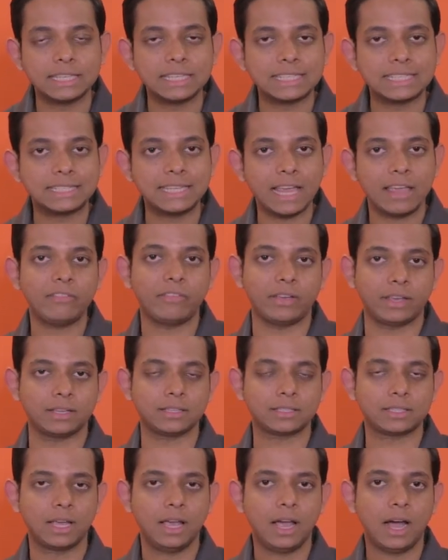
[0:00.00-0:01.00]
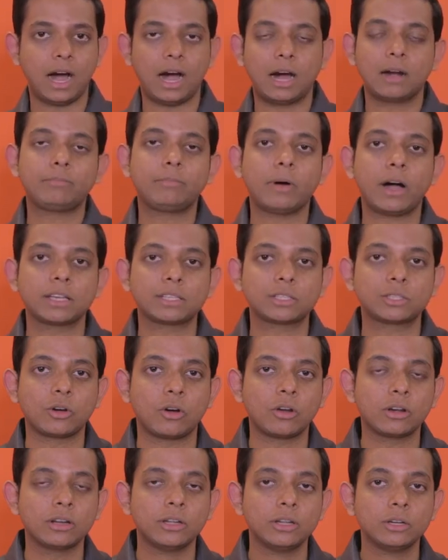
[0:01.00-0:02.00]
savings are passed
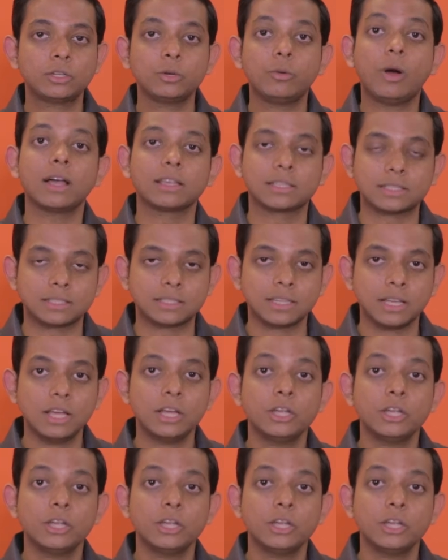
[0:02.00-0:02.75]
on to us,